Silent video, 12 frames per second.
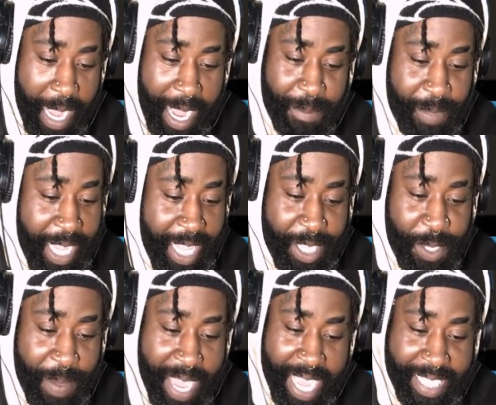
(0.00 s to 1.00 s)
I'm telling
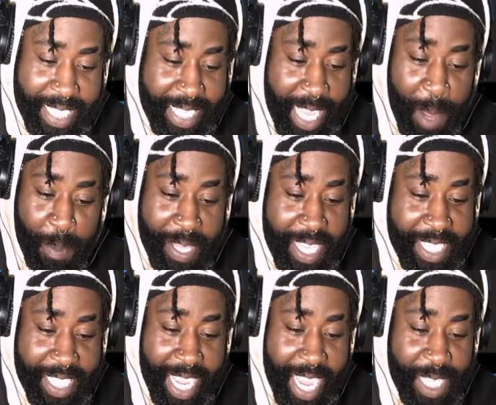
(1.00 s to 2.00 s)
you, man, skip
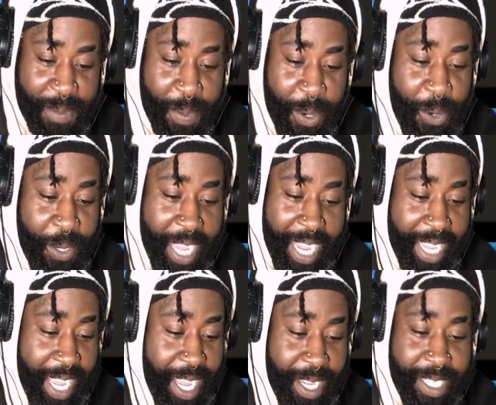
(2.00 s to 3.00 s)
these guys, bro. Like,
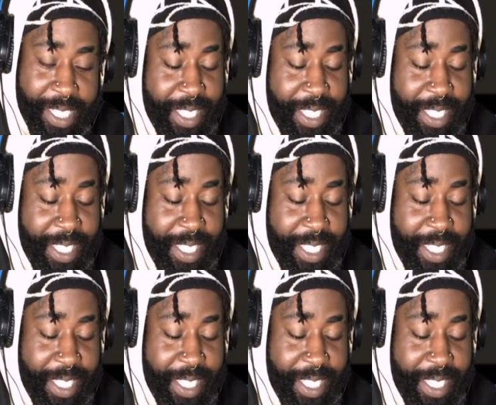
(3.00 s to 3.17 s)
I